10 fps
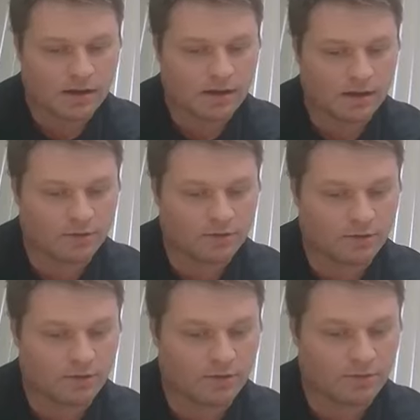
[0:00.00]
And
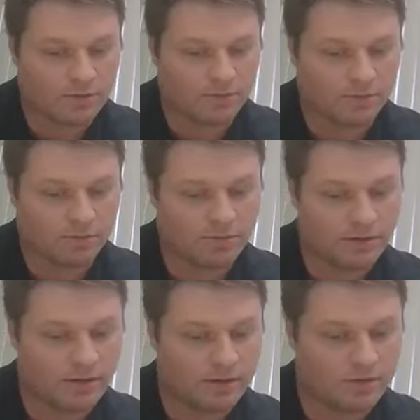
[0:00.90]
also other people
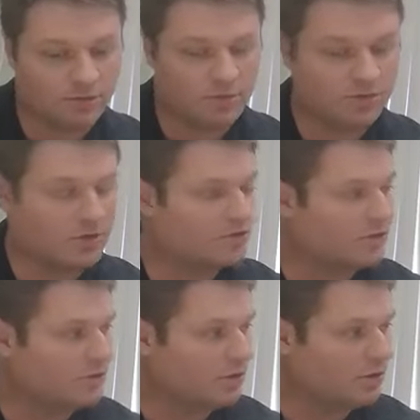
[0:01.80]
attribute
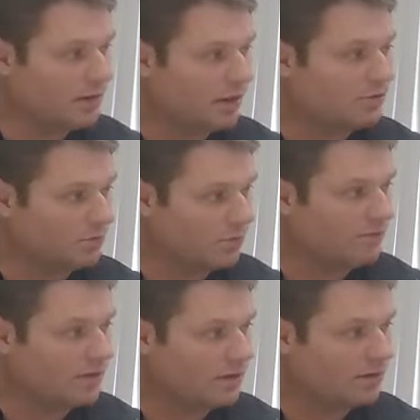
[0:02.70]
Justin Dart as one
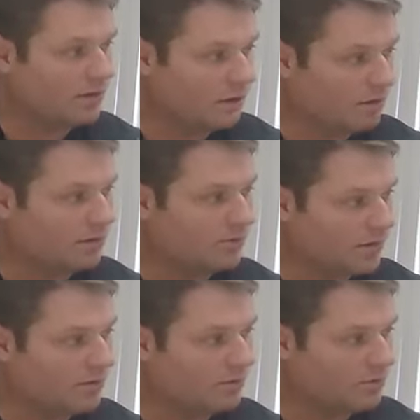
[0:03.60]
of the early
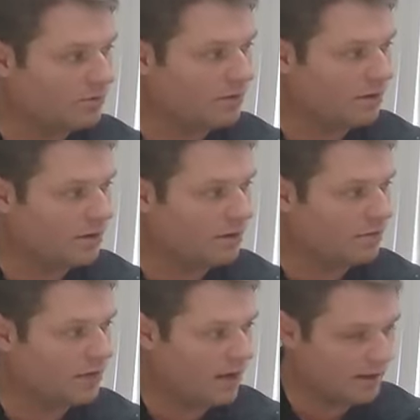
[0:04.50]
founders
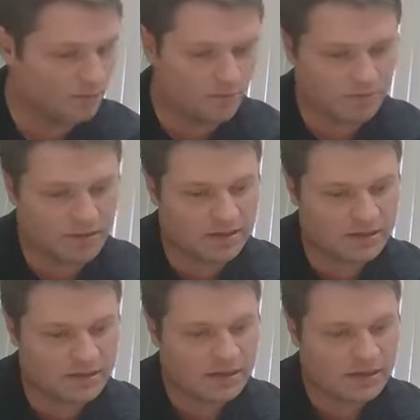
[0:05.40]
of the IL movement.